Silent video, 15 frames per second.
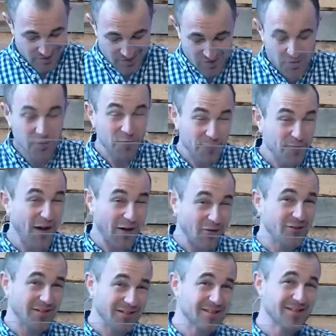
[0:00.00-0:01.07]
you felt
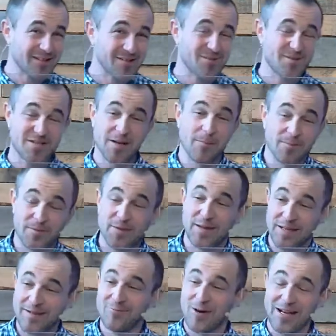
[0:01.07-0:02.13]

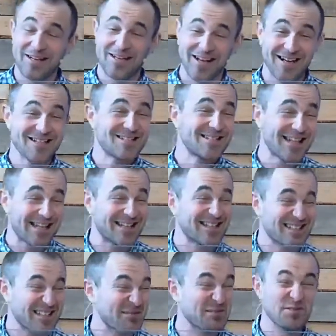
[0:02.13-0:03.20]
something when I said
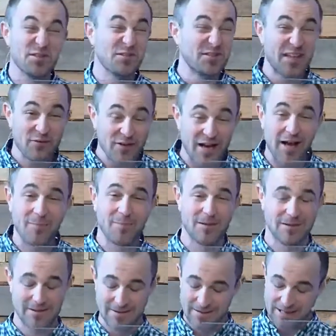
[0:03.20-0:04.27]
some of you have given up.
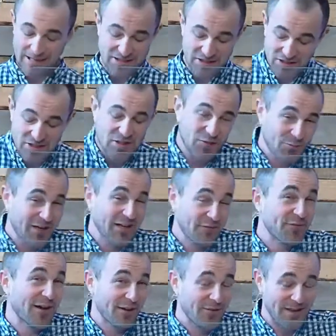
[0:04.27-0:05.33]
And you really
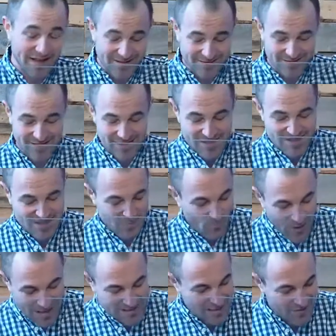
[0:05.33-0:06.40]
felt that.
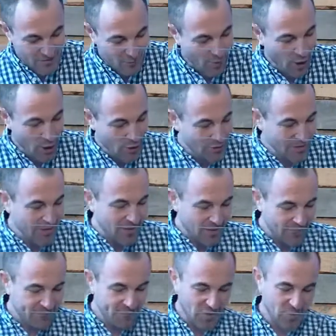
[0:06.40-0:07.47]
Somewhere down the road
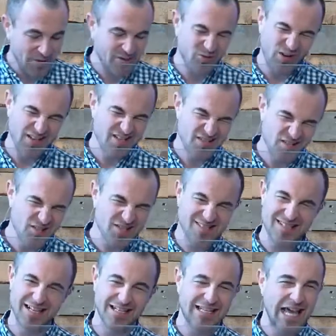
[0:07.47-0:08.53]
of following Christ, you
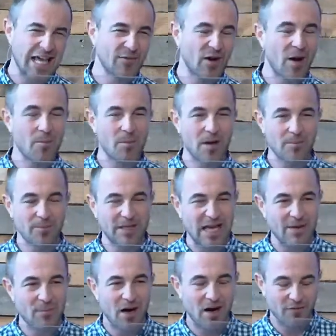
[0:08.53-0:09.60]
just kind of gave up and
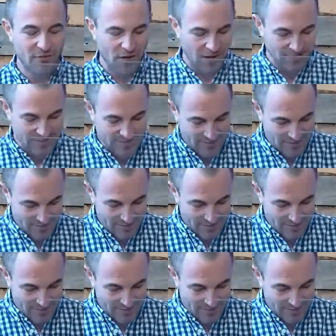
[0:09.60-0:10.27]
became half-hearted.